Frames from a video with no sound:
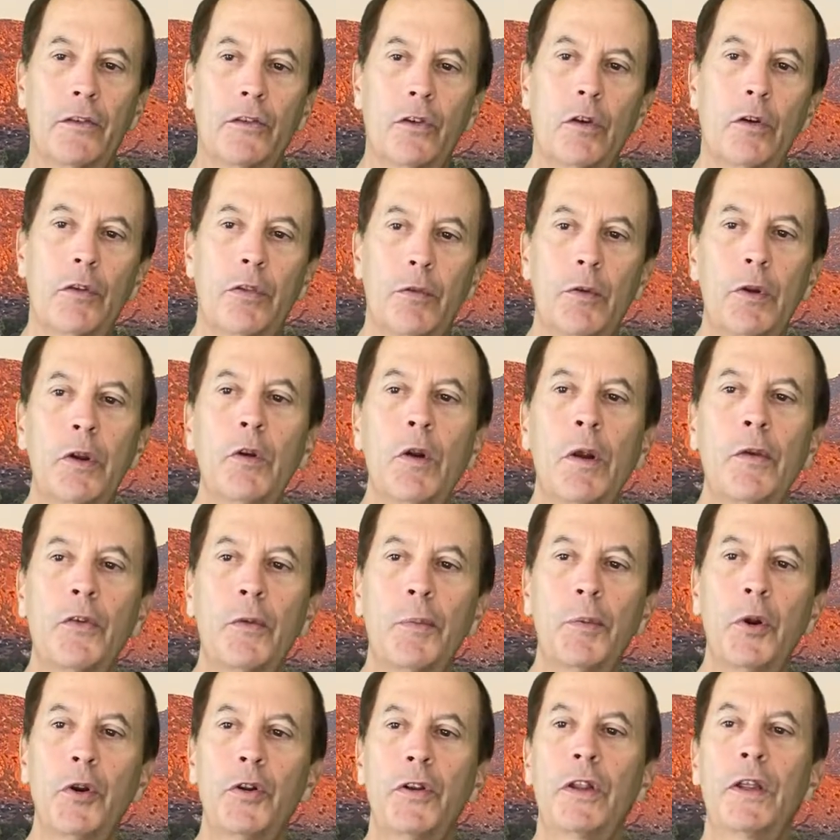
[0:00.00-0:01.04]
so 3 grams
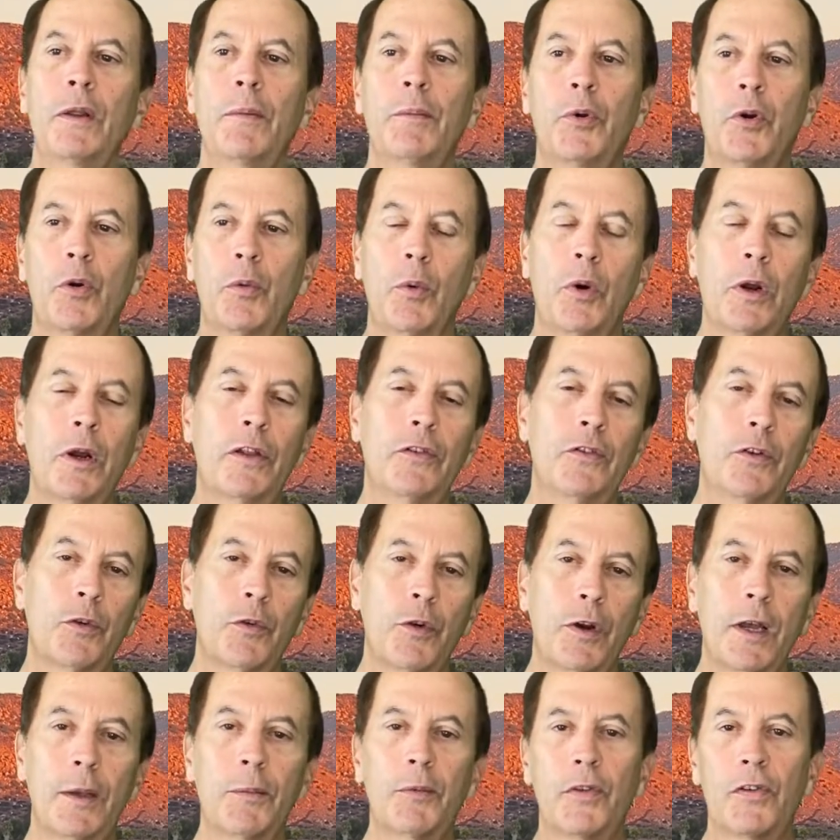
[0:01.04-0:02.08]
of protein per 100
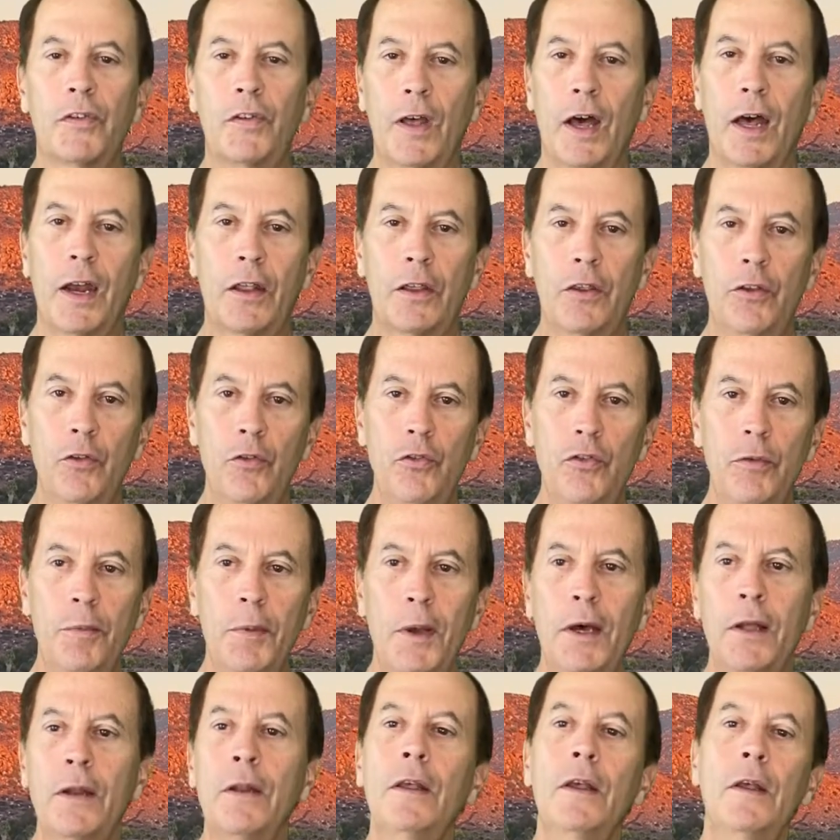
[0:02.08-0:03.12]
grams is not a huge
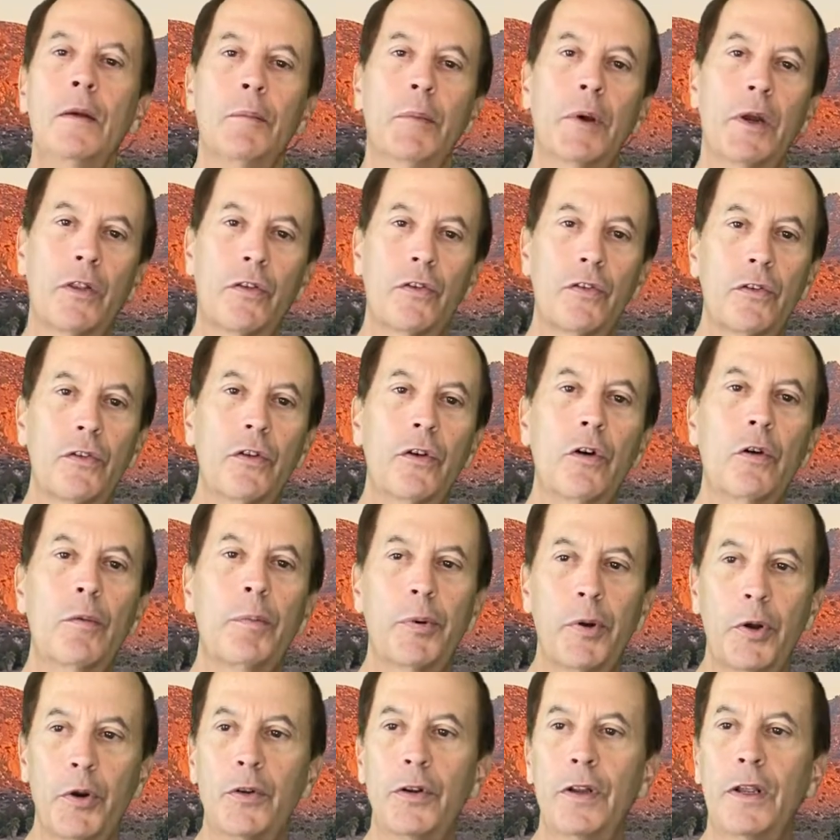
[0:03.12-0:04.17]
amount, but it's still
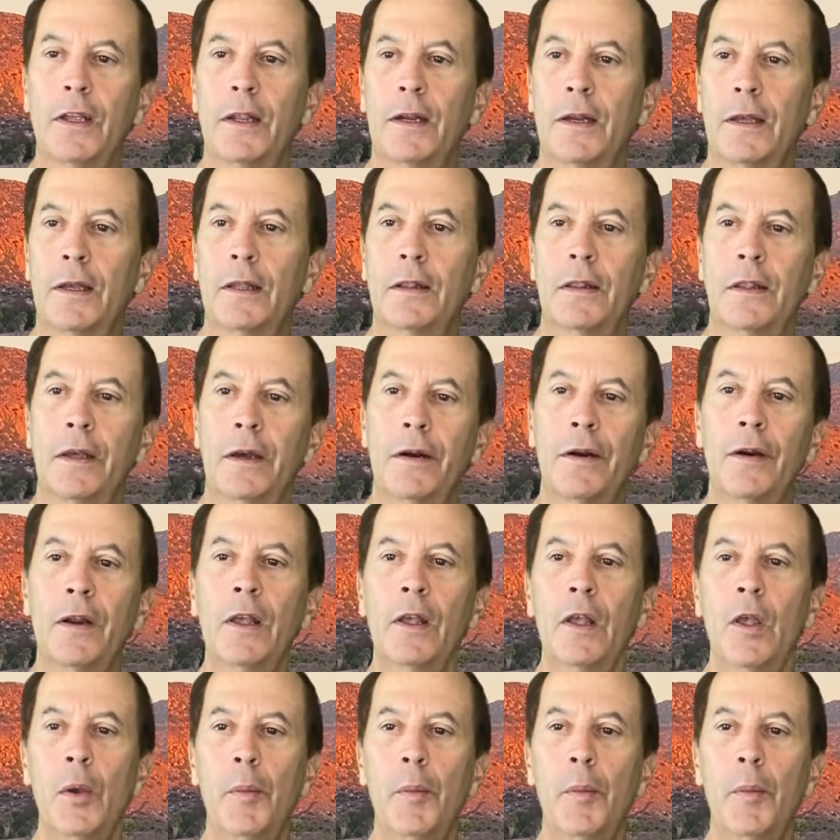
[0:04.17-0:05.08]
protein in there.